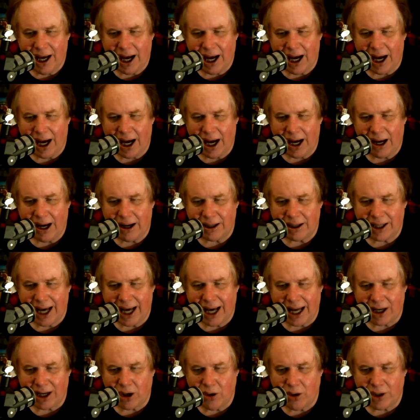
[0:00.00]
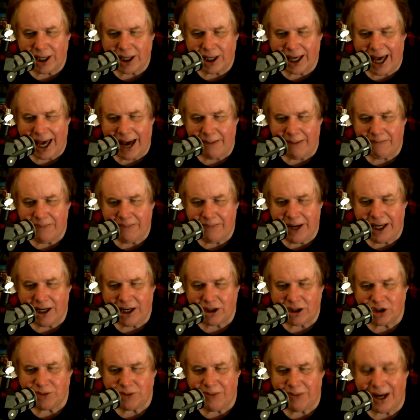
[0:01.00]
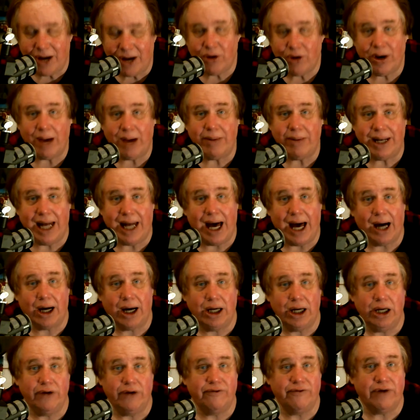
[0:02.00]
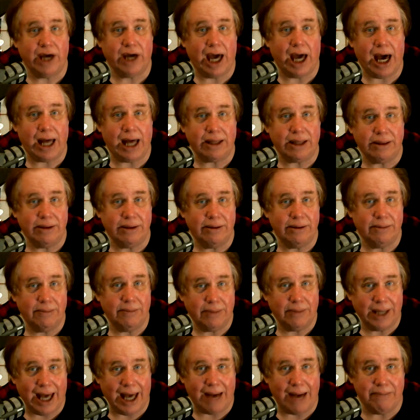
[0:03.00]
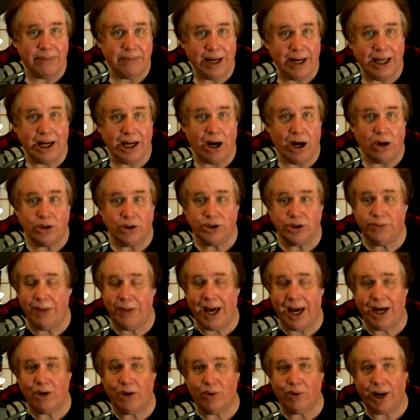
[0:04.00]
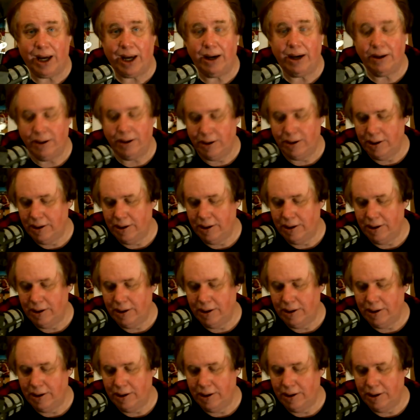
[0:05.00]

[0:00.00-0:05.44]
Got to go to Gambino's Bakery. I mean, how can you forget Gambino's Bakery?